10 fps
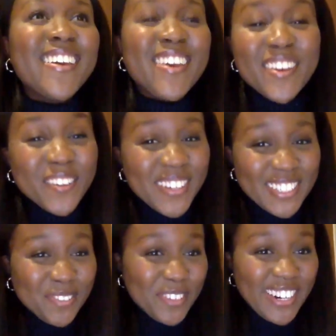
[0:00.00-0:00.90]
Google
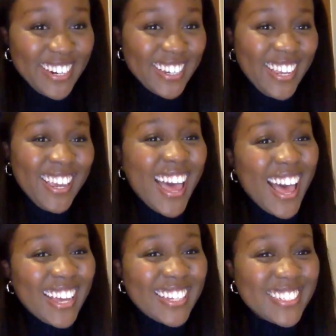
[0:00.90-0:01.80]
is free,
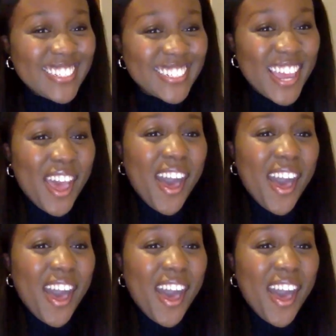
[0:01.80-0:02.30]
and